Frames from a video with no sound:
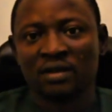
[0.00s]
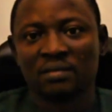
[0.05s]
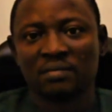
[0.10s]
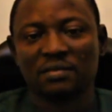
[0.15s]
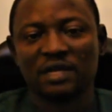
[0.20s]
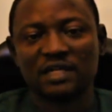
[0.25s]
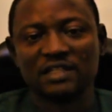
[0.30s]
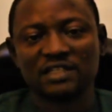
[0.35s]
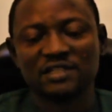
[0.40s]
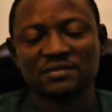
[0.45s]

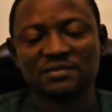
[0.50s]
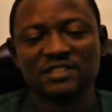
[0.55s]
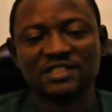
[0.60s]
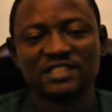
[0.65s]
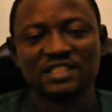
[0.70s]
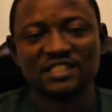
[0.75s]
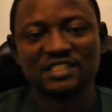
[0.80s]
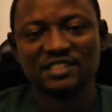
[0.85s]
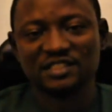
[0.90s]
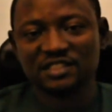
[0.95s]
My name is
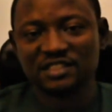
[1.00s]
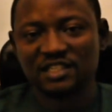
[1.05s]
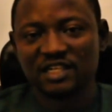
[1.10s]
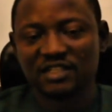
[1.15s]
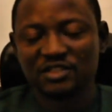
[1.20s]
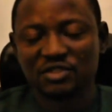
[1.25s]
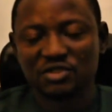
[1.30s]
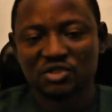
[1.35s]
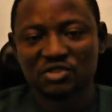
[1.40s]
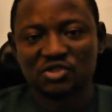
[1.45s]

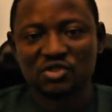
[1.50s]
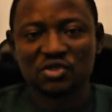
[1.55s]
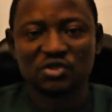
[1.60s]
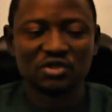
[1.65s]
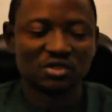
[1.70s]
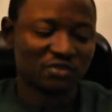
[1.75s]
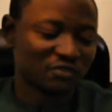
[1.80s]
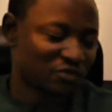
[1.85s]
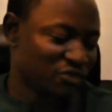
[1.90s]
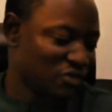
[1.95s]
Engineer Dr.
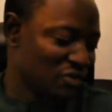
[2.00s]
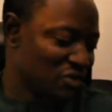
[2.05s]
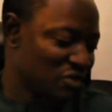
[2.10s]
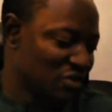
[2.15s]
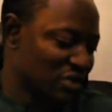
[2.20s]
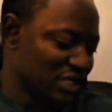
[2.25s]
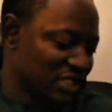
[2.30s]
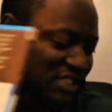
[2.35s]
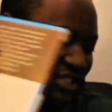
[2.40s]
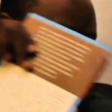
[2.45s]

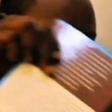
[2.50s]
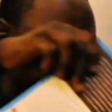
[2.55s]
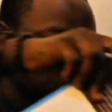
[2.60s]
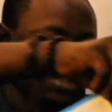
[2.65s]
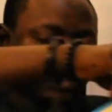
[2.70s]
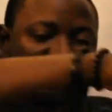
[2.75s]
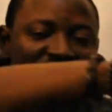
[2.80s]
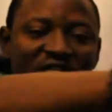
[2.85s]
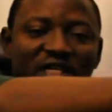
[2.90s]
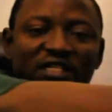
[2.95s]
Ifeoluwa
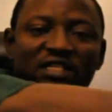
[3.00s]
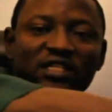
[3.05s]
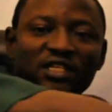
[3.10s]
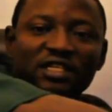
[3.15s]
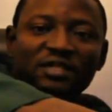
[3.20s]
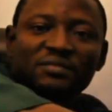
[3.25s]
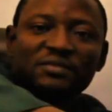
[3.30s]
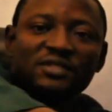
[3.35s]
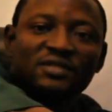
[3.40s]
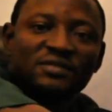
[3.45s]
Timothy
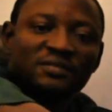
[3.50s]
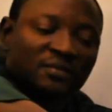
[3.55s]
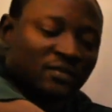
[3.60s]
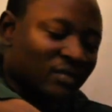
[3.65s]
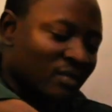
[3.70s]
Adeyemi.